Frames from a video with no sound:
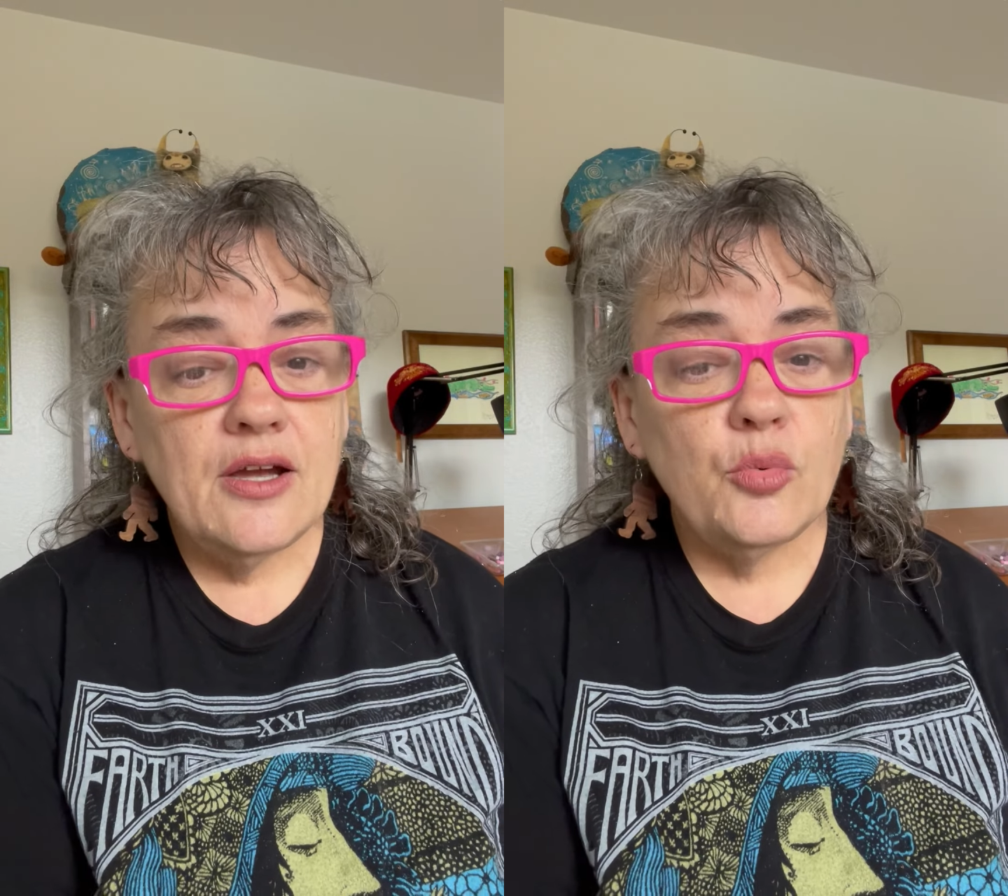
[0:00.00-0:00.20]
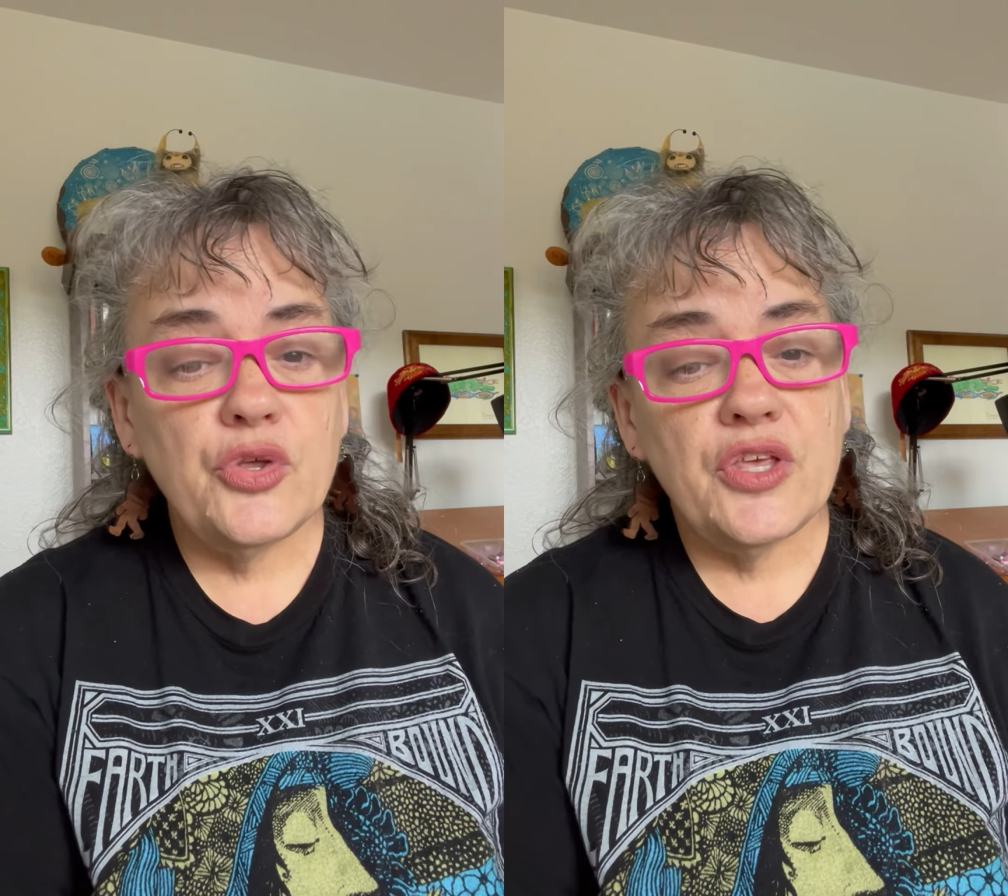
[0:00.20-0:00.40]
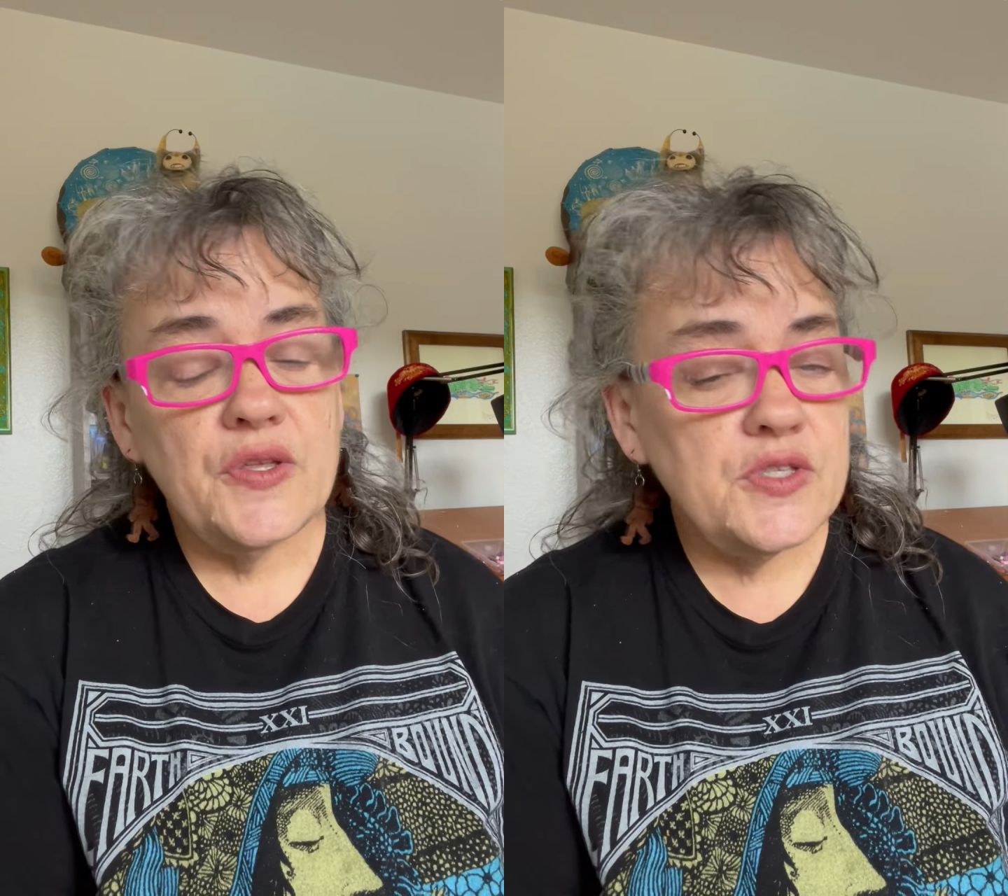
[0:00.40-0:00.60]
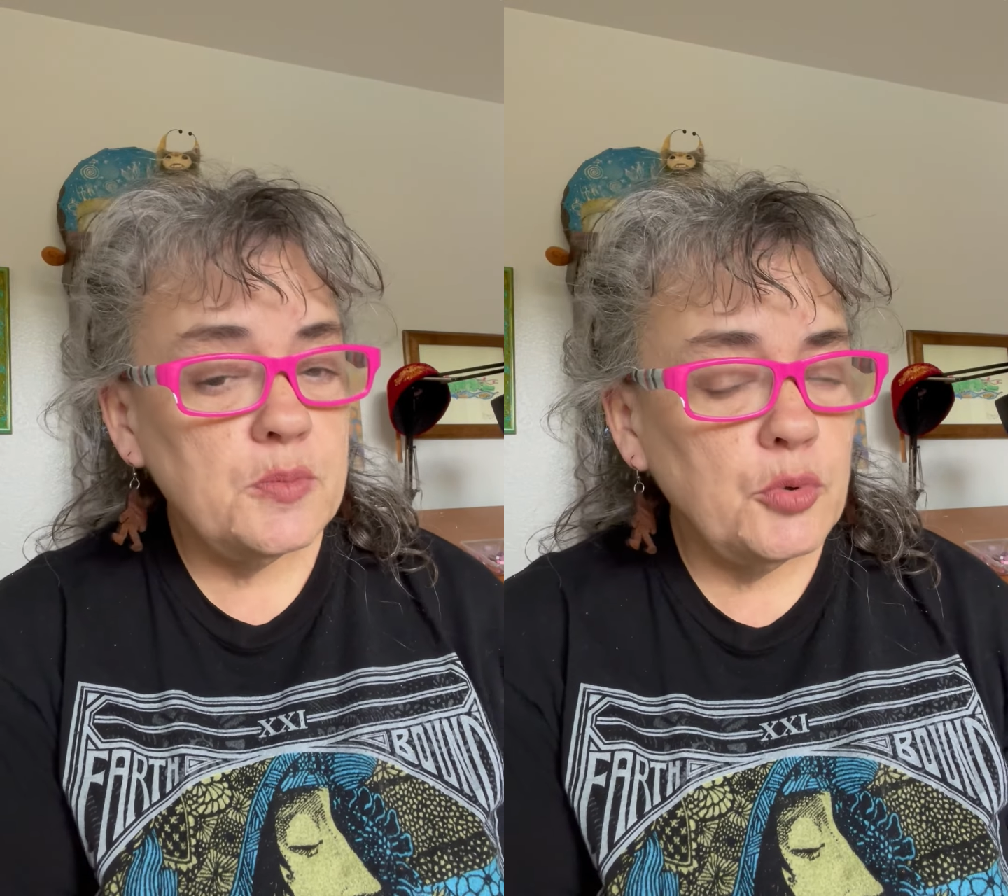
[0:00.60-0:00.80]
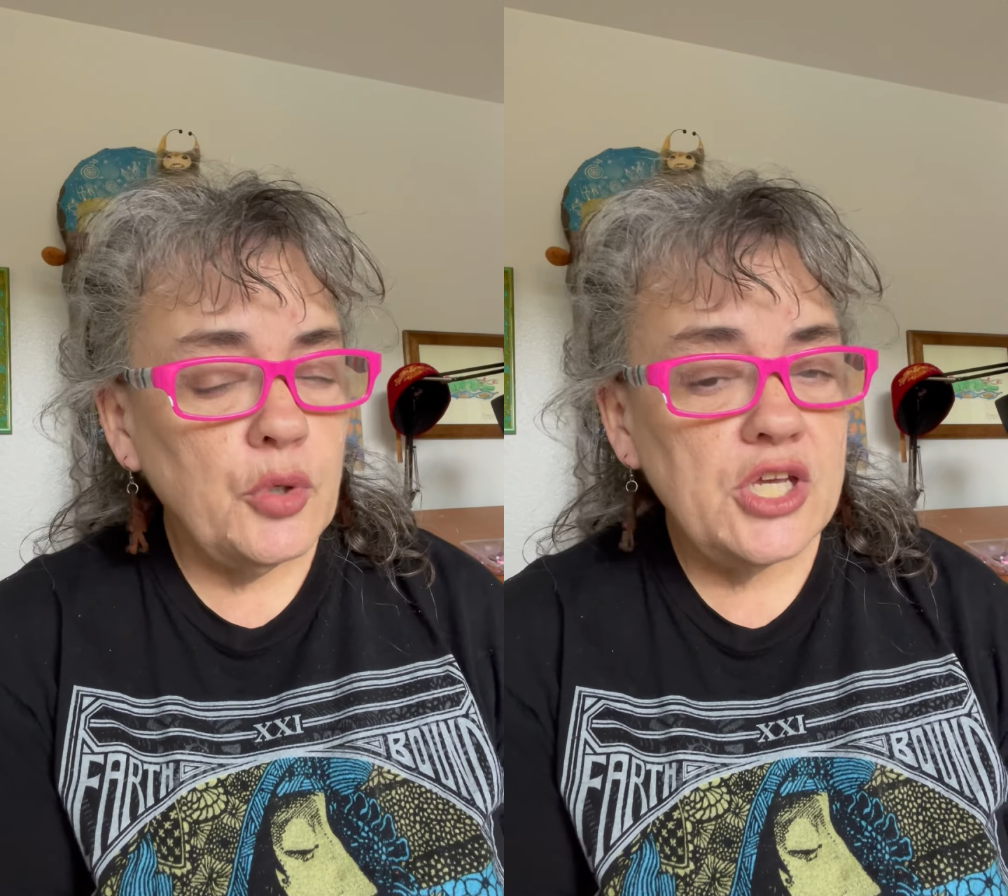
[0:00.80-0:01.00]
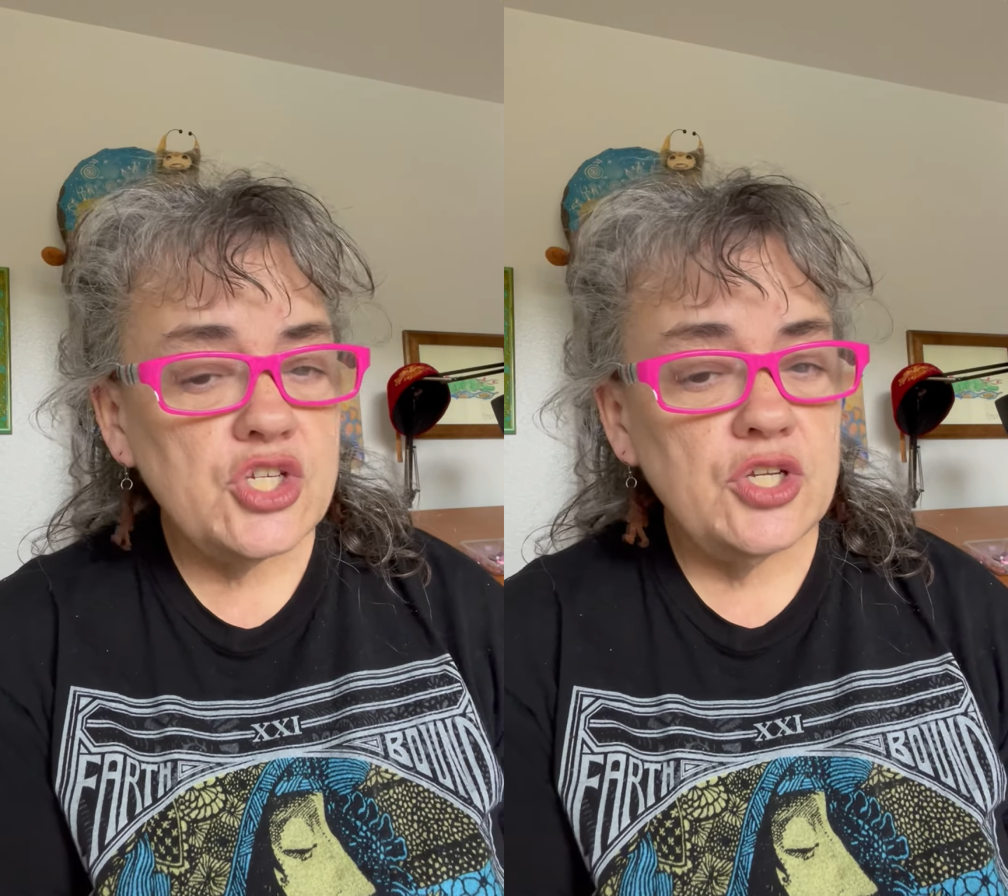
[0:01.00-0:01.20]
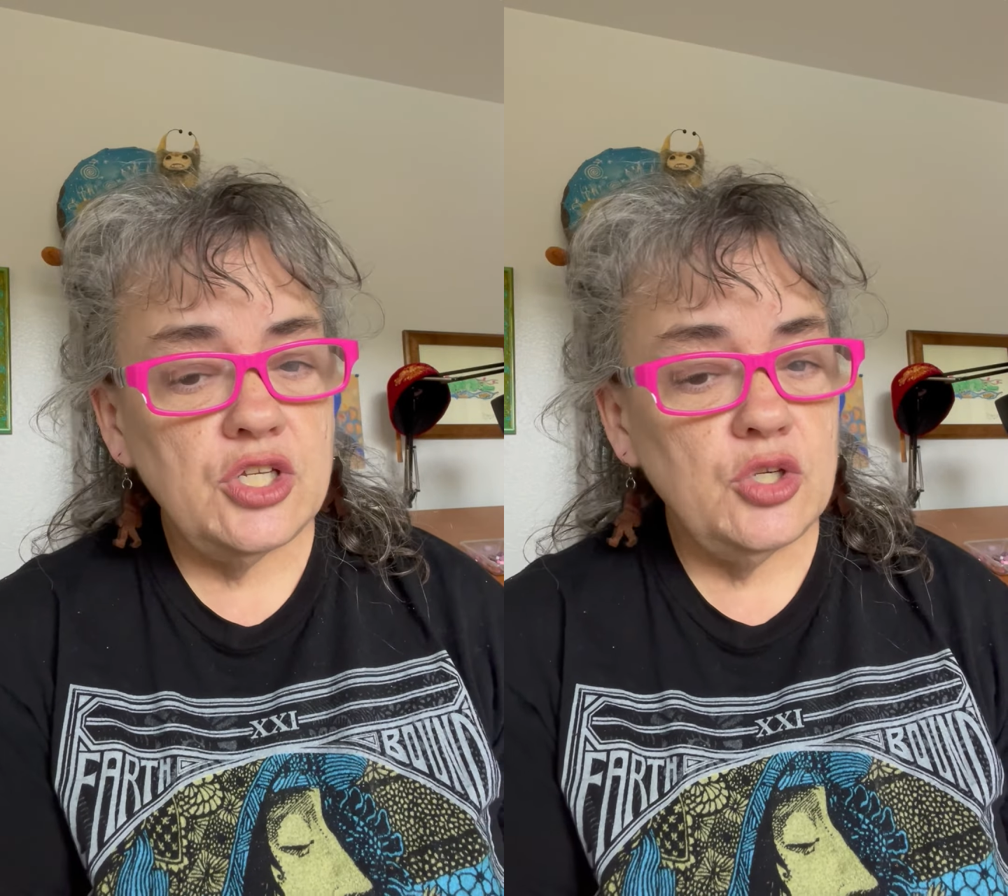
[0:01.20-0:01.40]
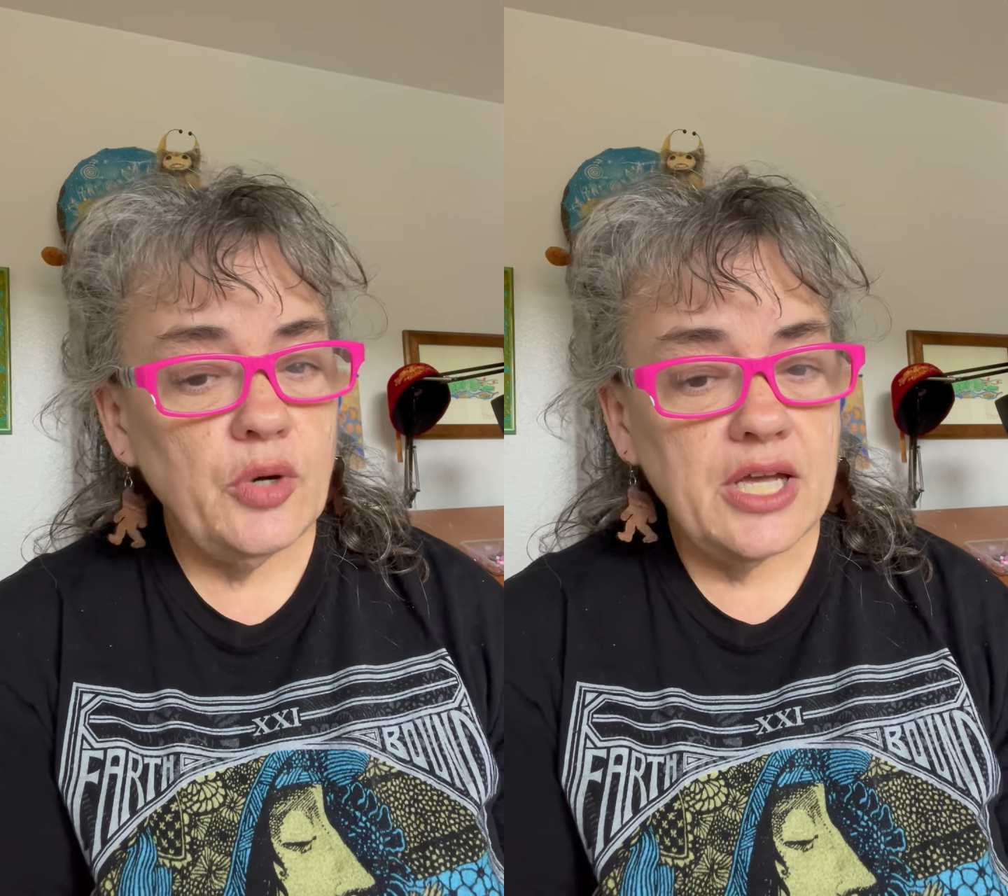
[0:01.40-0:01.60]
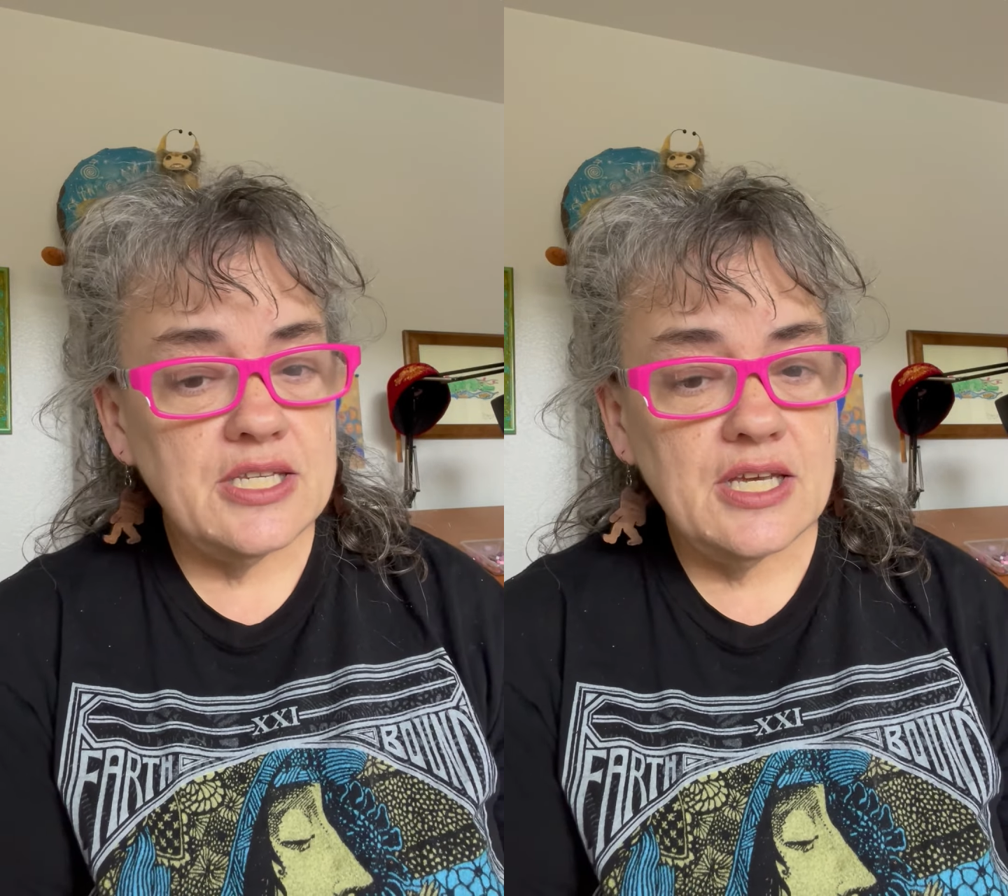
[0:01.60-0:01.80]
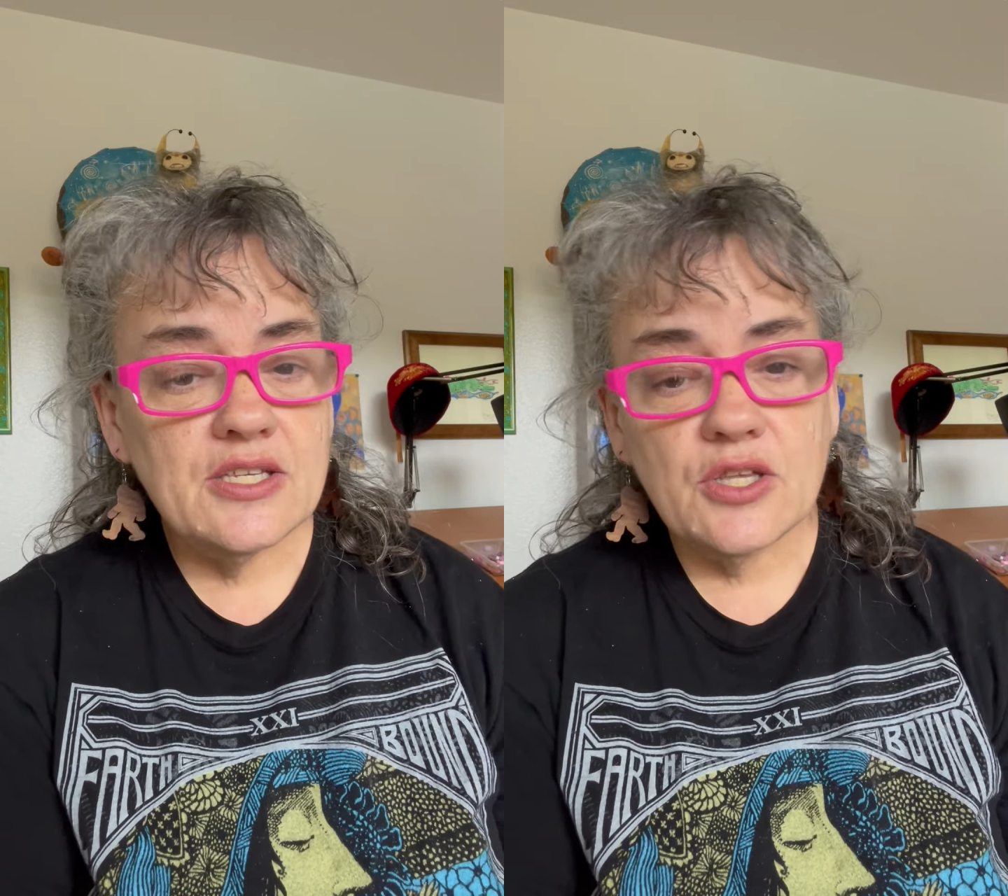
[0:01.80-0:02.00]
with inspiration and new
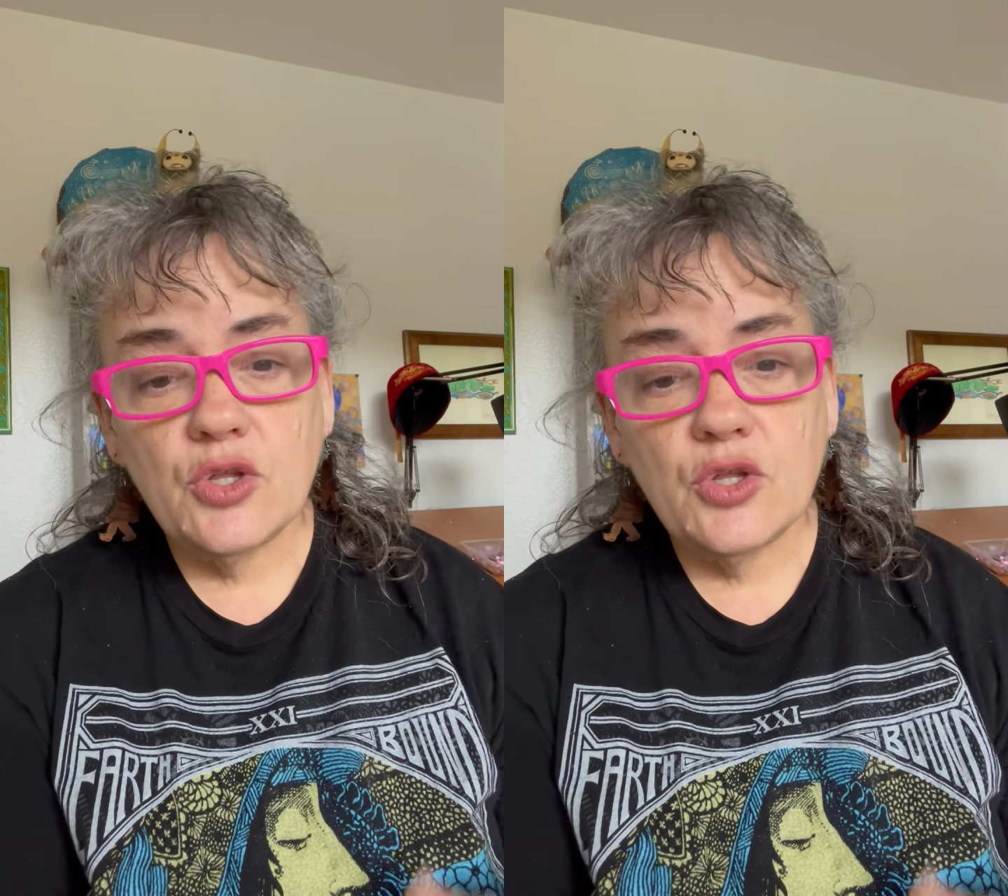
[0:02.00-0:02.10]
ideas.